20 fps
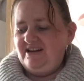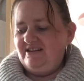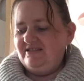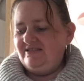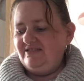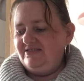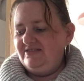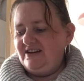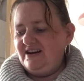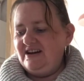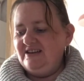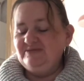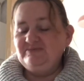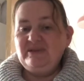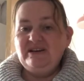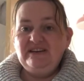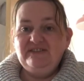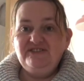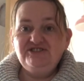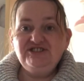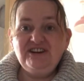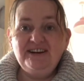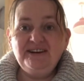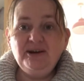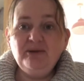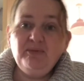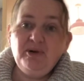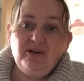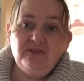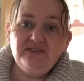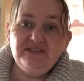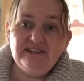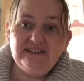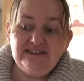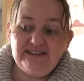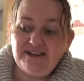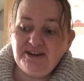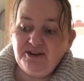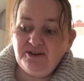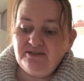I got that. It's mainly for Shadow, but obviously
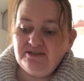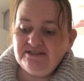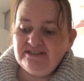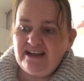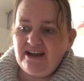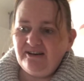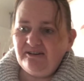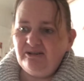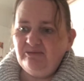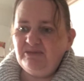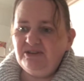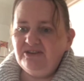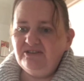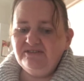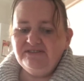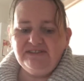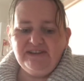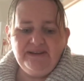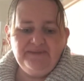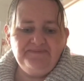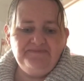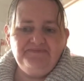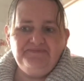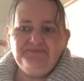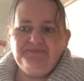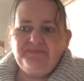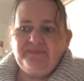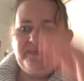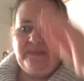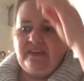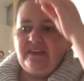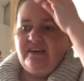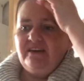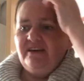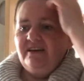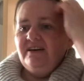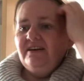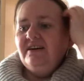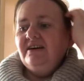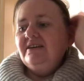Sakura's now going to be using it.
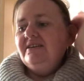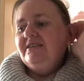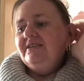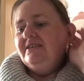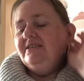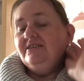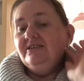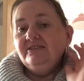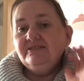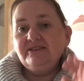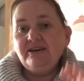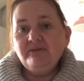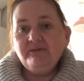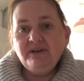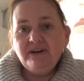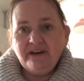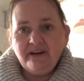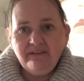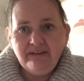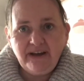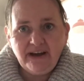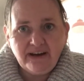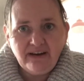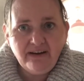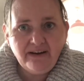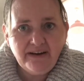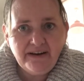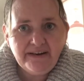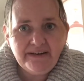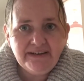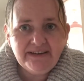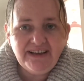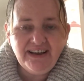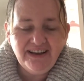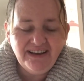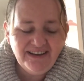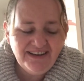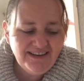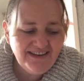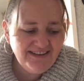So I'm going to go now, guys.
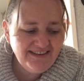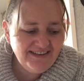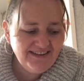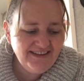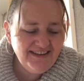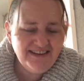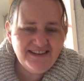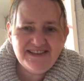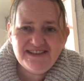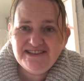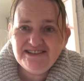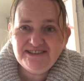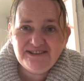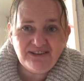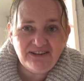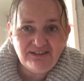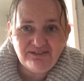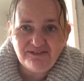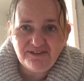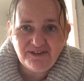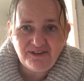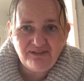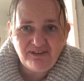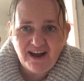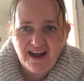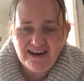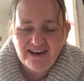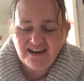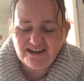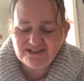Sorry for the rant. I